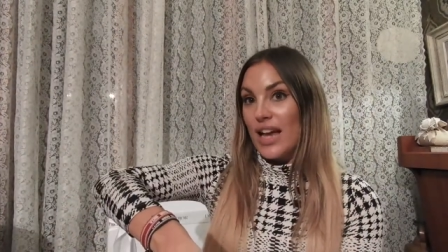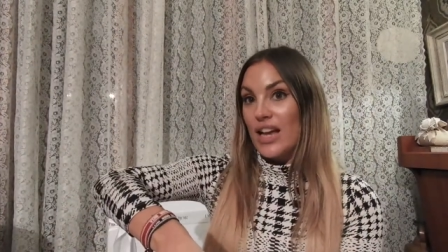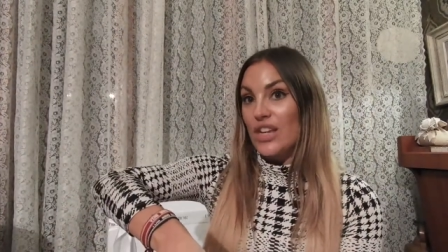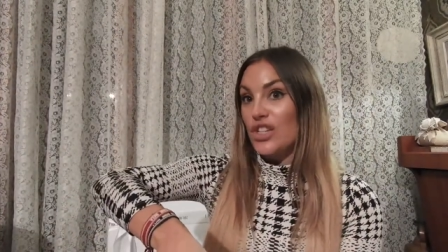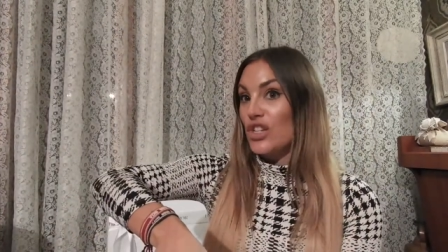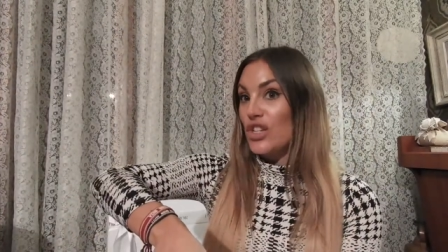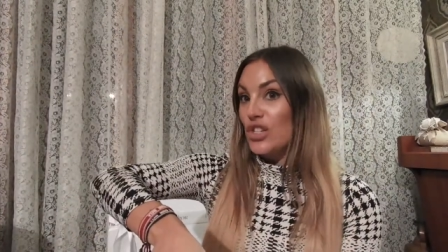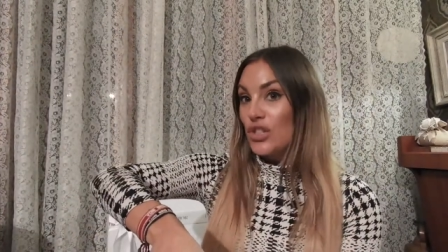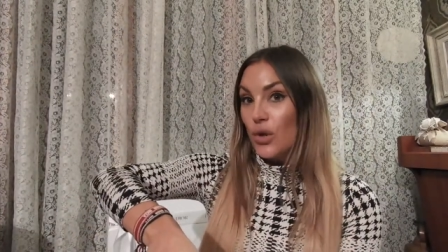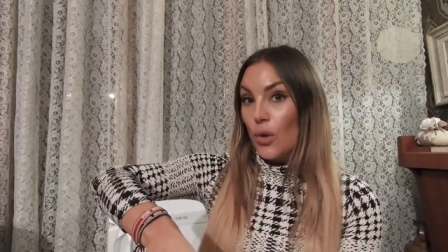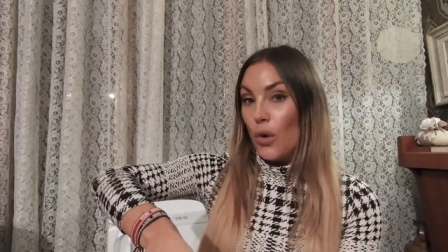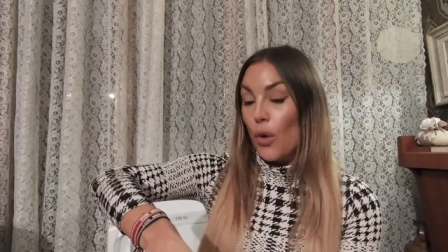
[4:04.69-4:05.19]
I
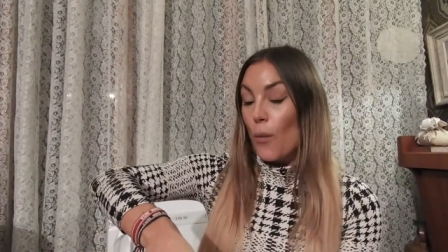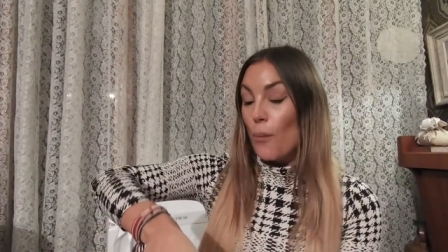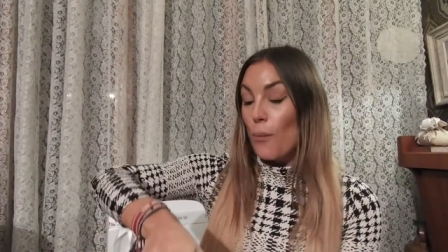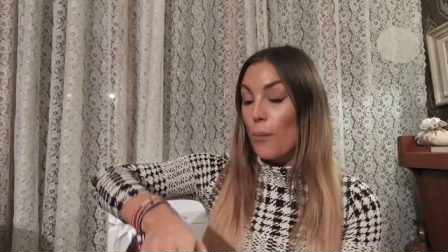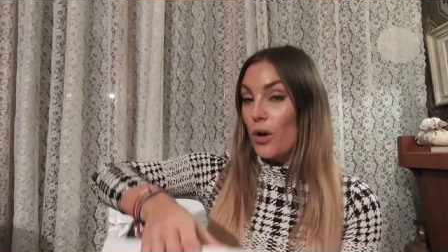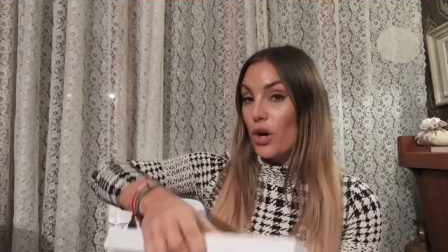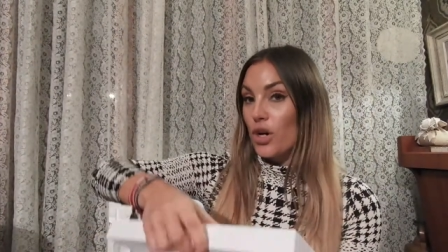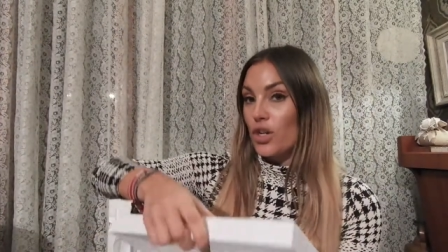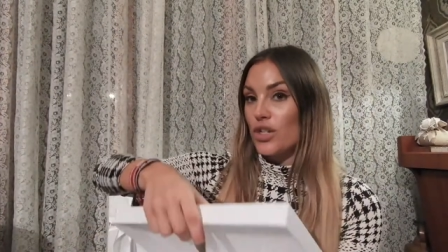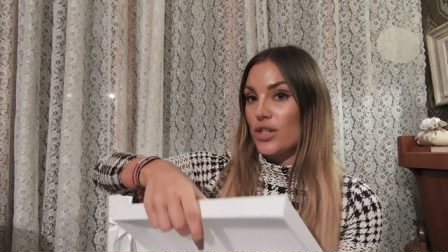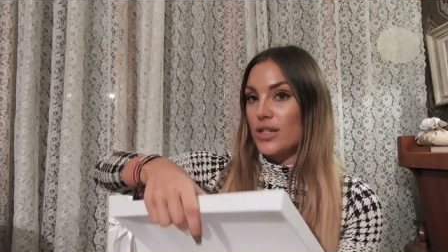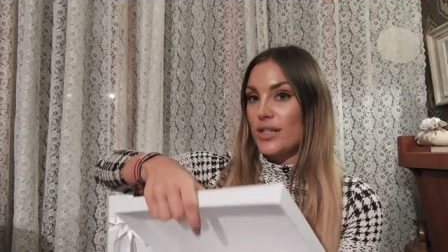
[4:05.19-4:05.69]
just
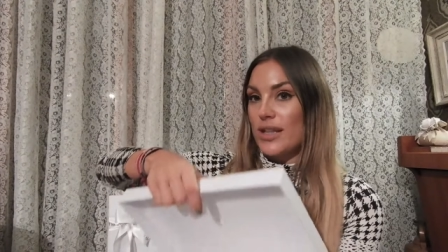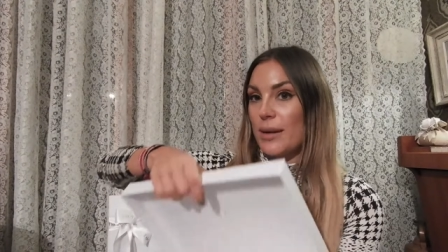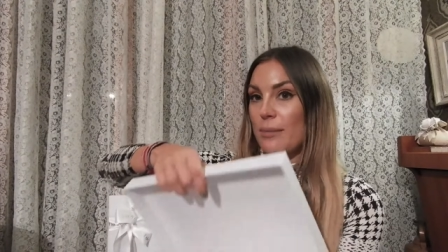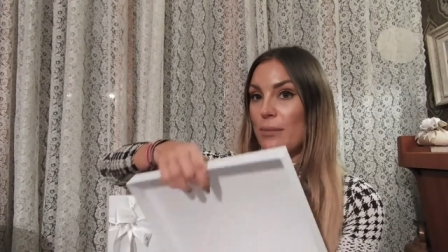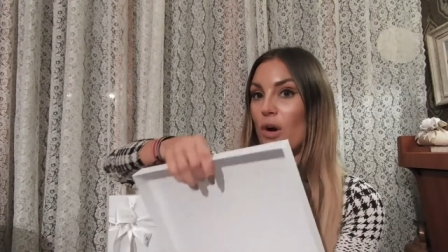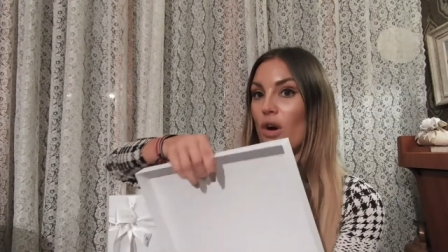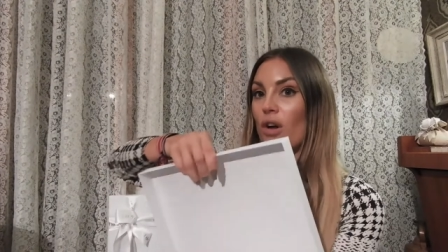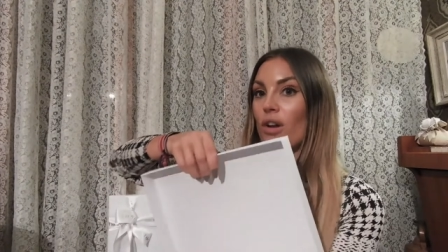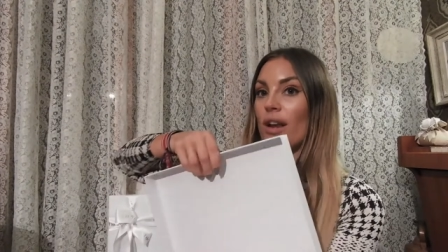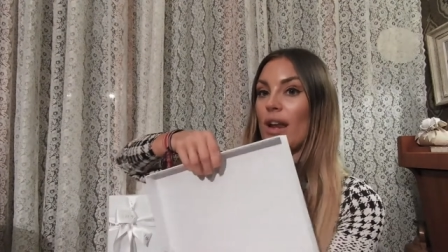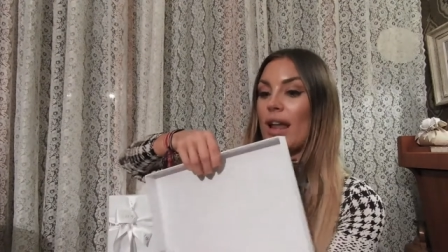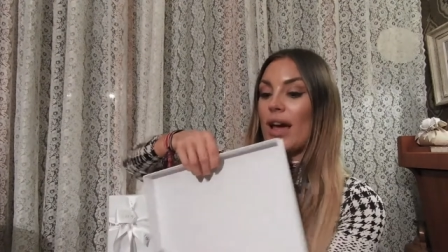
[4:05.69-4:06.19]
purchased them
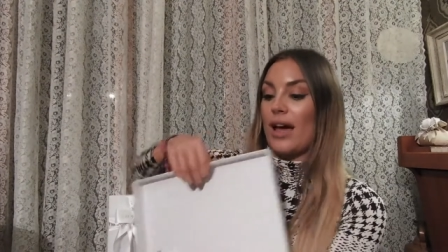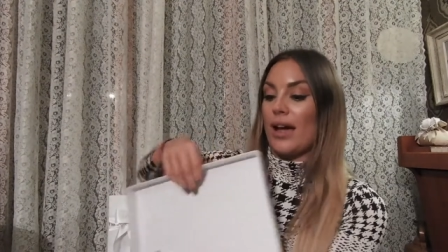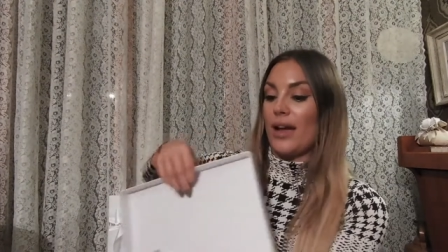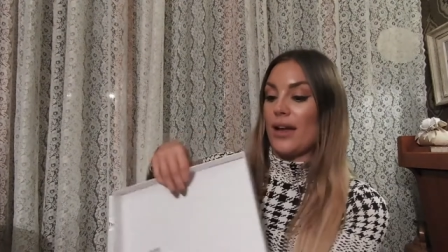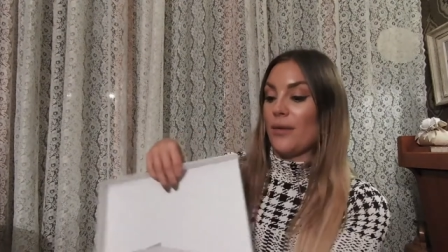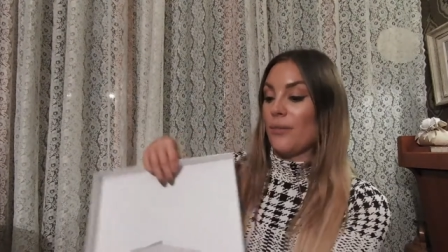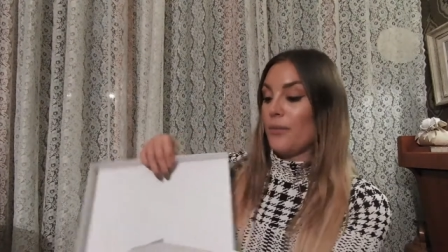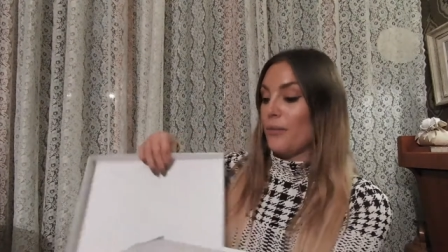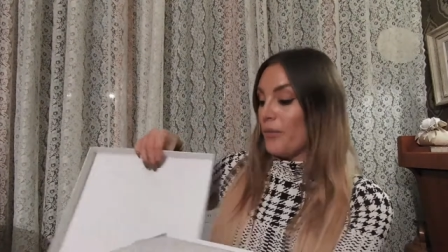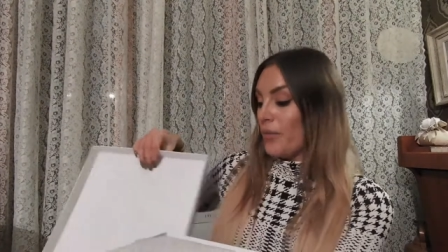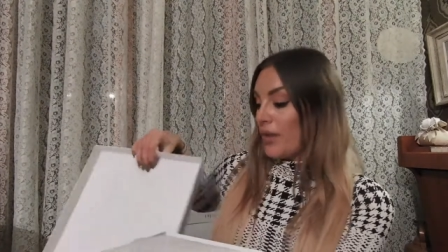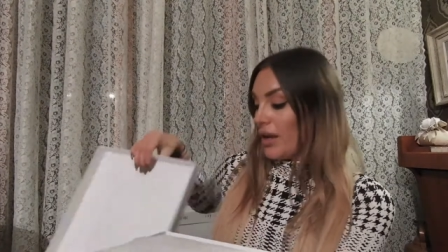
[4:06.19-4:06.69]

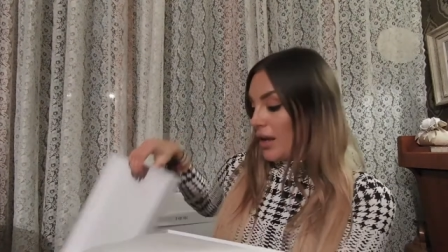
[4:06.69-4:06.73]
online.